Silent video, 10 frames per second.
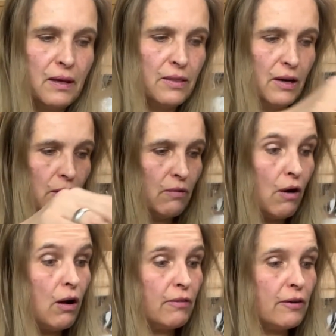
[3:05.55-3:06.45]
They are
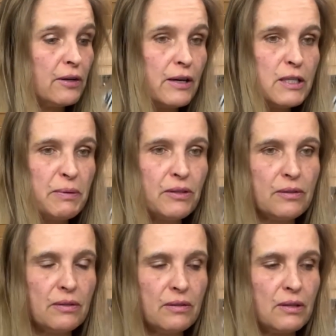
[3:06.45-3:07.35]
all very nice, but
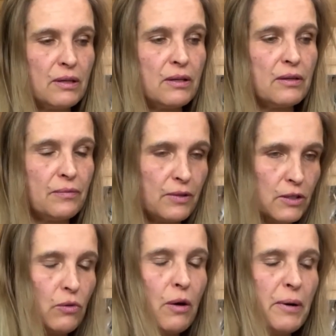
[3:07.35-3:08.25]
the
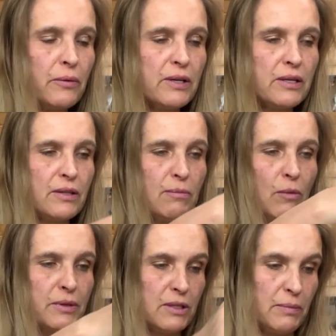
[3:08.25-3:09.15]
strawberry at the
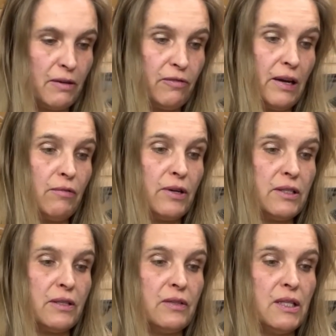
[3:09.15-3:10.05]
moment is my
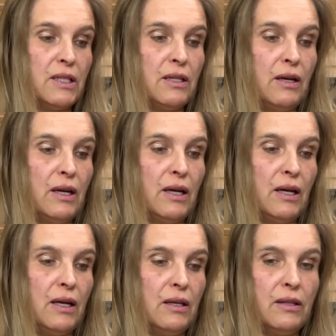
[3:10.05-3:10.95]
favorite.
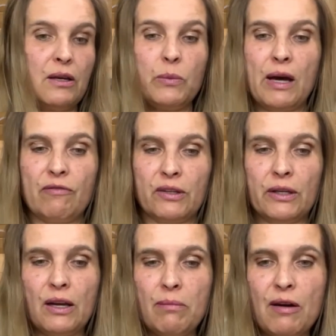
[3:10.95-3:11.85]
And then we have
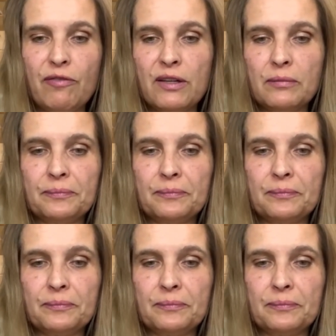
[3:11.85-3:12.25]
vanilla muffin.